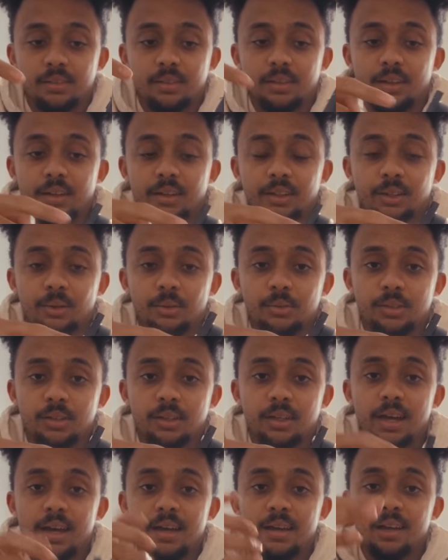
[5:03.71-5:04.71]
The light goes in
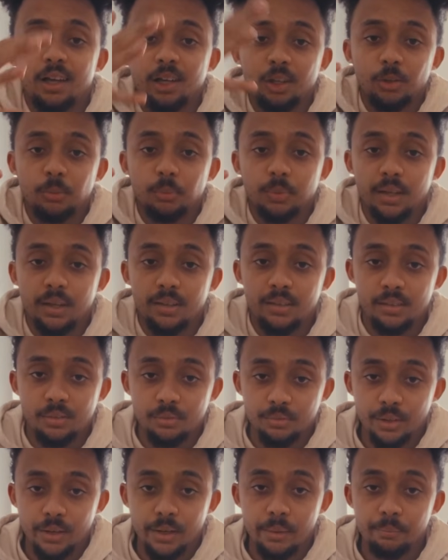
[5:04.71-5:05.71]
there, illuminates the
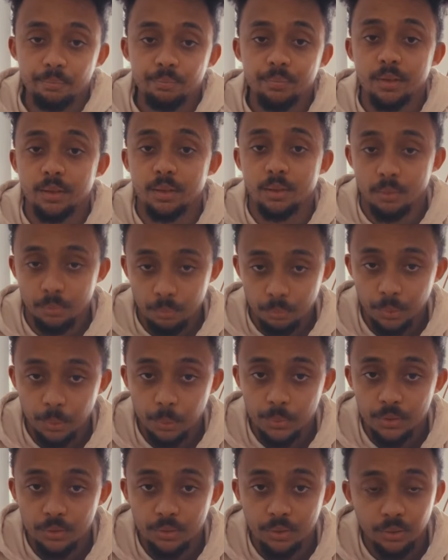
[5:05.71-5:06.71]
frame,
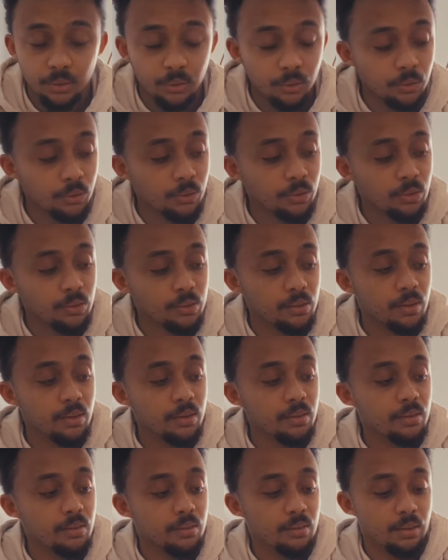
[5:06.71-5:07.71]
bulbs your ankle, your
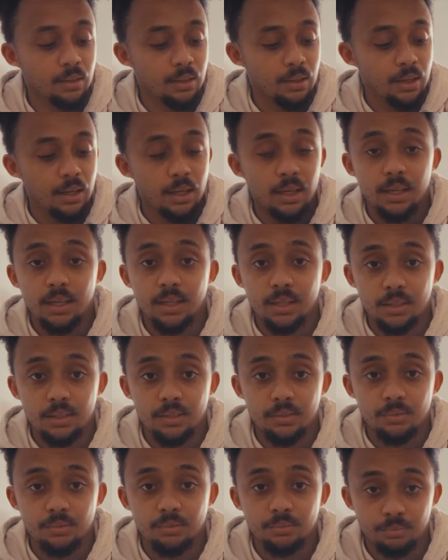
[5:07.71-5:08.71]
slides
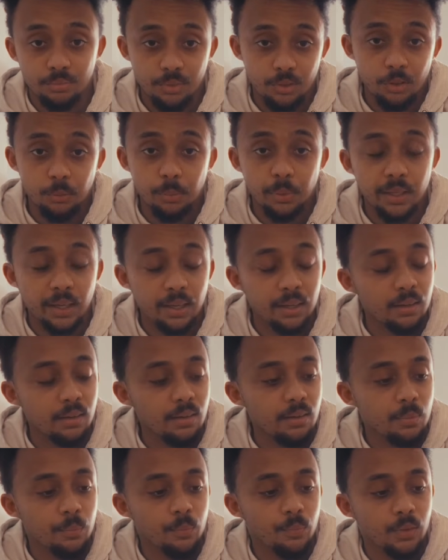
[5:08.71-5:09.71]
is duplicated.
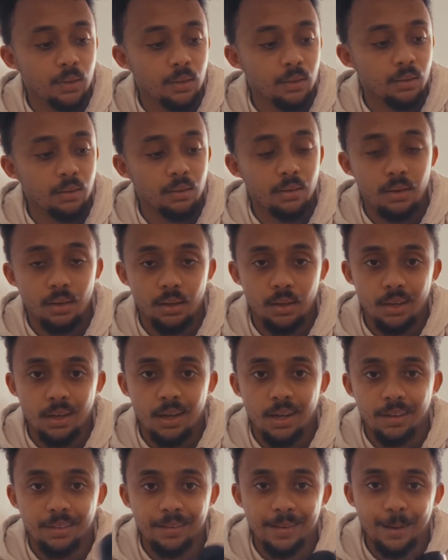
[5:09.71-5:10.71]

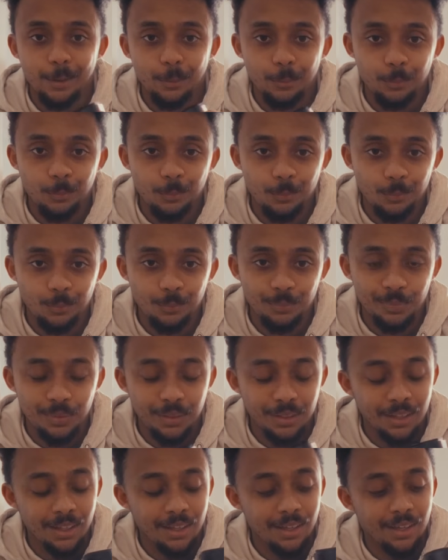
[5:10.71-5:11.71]
Now,
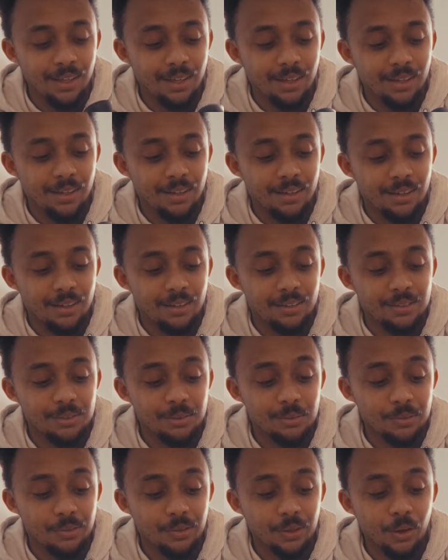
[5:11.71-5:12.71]
as
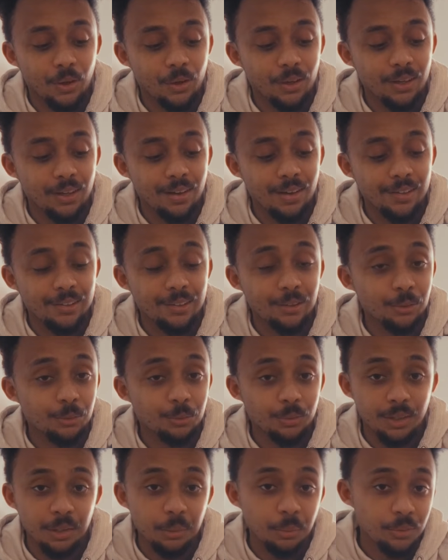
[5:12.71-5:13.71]
soon as I got it, I knew
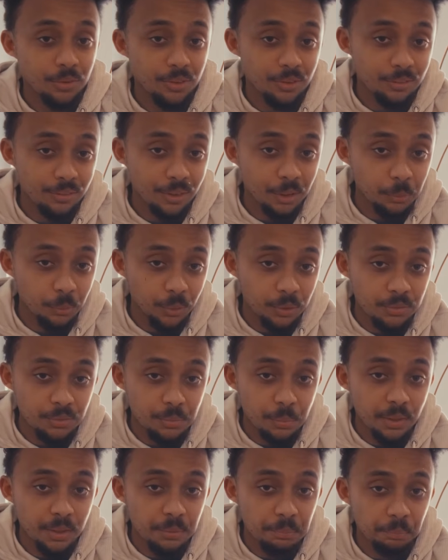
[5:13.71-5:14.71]
it wasn't the right one
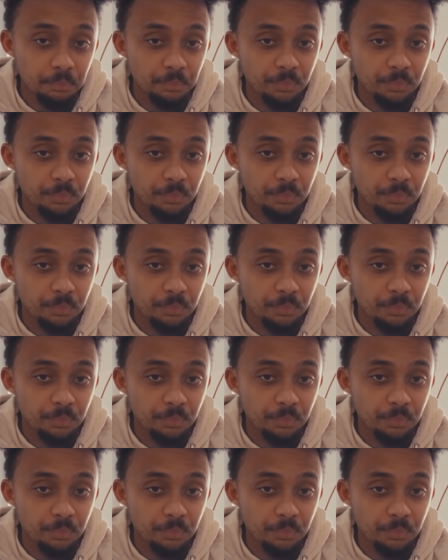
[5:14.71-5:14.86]
for me.